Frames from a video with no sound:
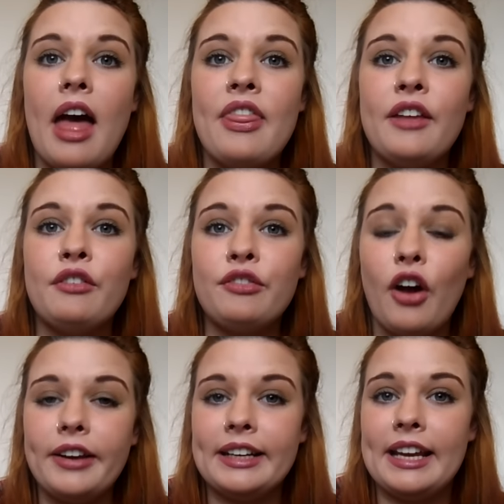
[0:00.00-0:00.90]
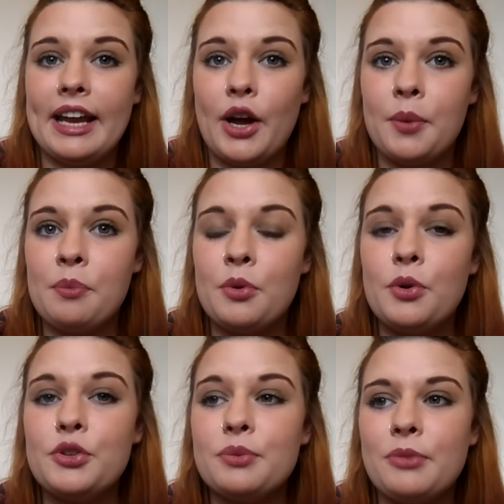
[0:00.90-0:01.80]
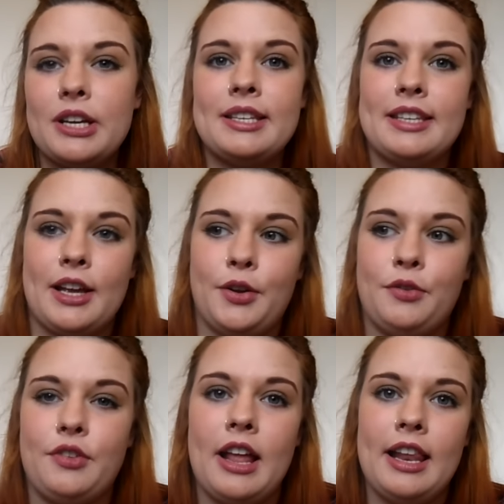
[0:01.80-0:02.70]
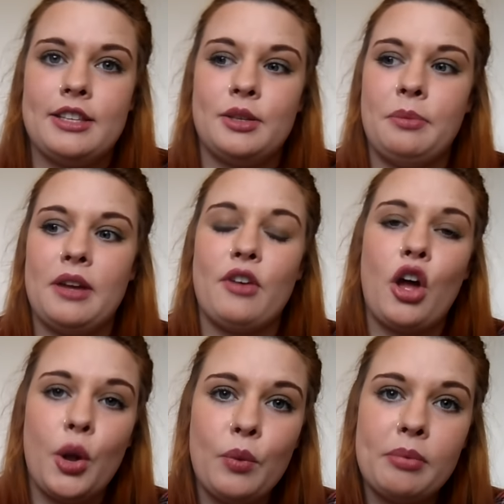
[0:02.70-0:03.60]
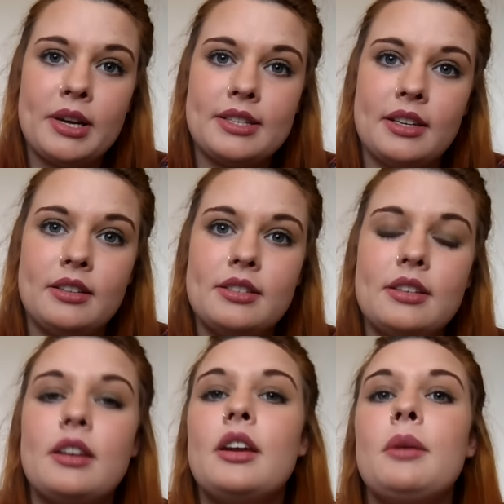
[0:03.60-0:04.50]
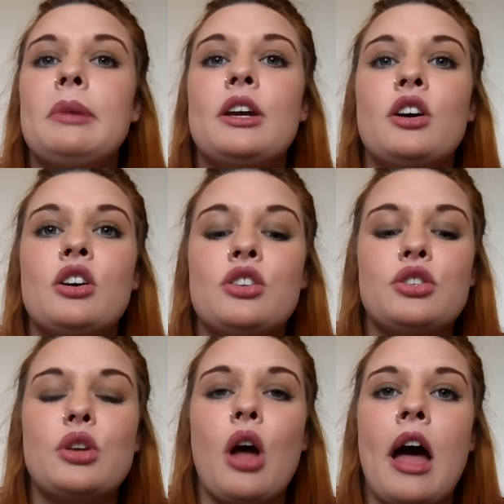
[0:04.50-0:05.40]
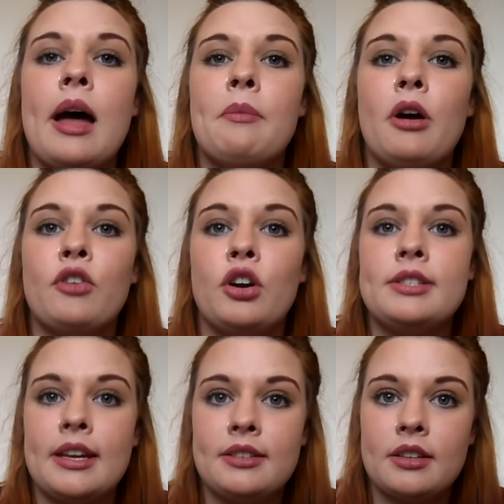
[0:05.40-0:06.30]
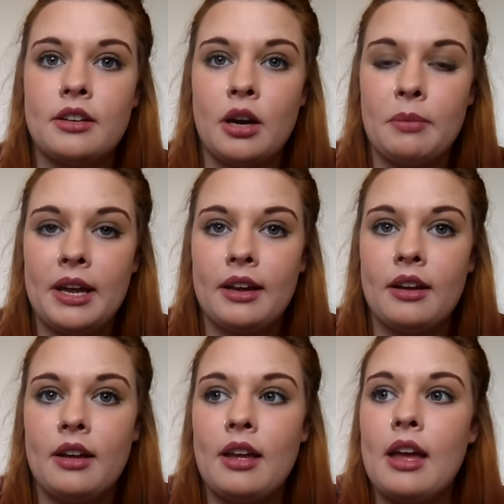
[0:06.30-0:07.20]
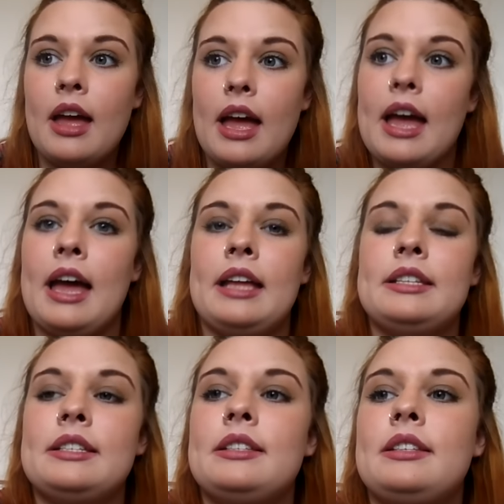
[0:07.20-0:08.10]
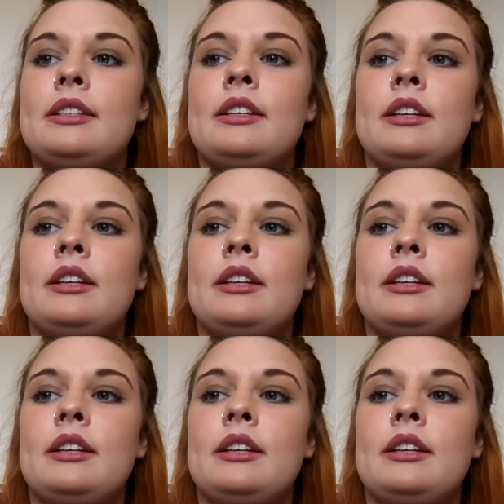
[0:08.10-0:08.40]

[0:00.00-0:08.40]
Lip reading: And then finally, I bought myself a little bit of a homeware present because I've got a desk coming, and